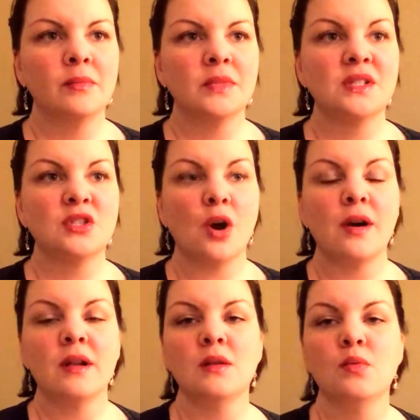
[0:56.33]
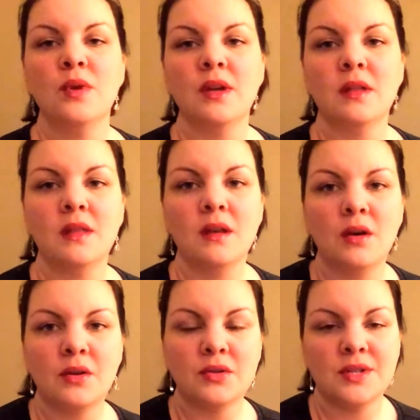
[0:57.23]
Started with the
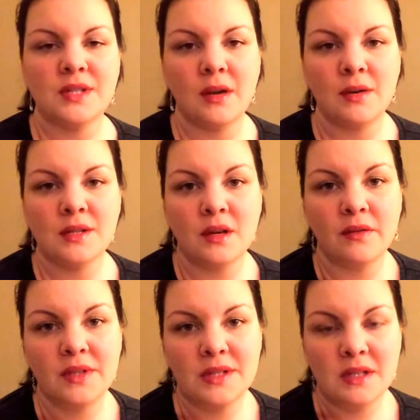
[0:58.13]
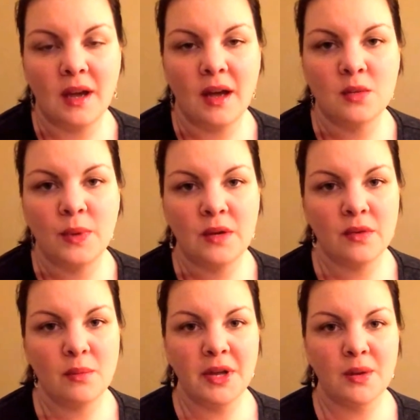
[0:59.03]
ultrasound because obviously I had to wait for
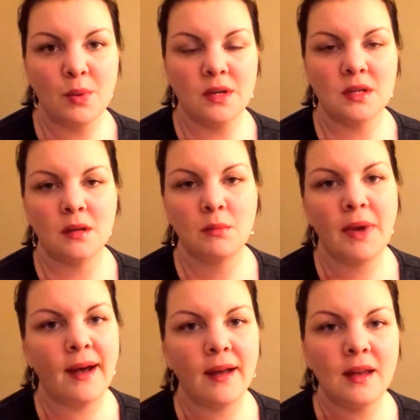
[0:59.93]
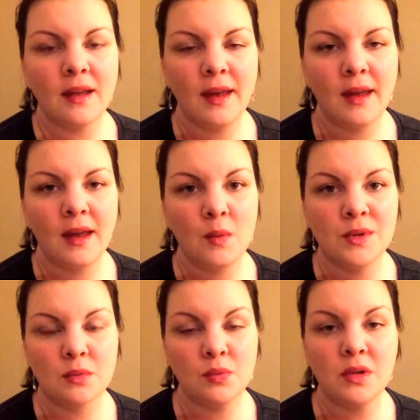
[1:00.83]
the blood work to come back. It
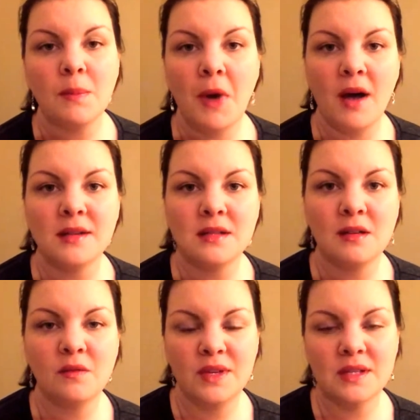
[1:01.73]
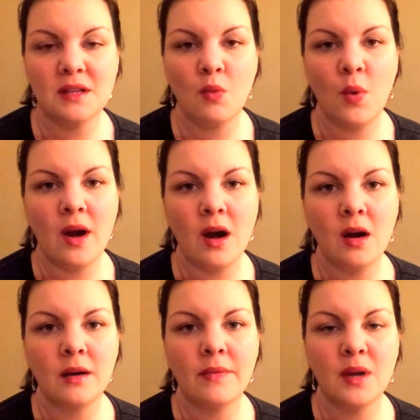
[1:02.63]
was a really positive visit
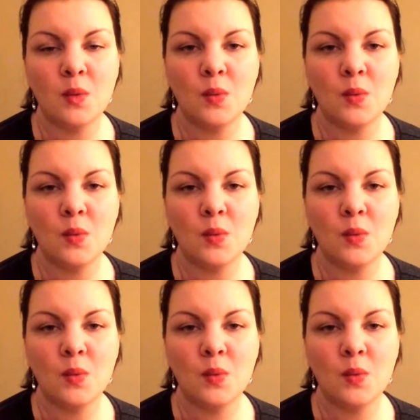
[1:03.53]
where there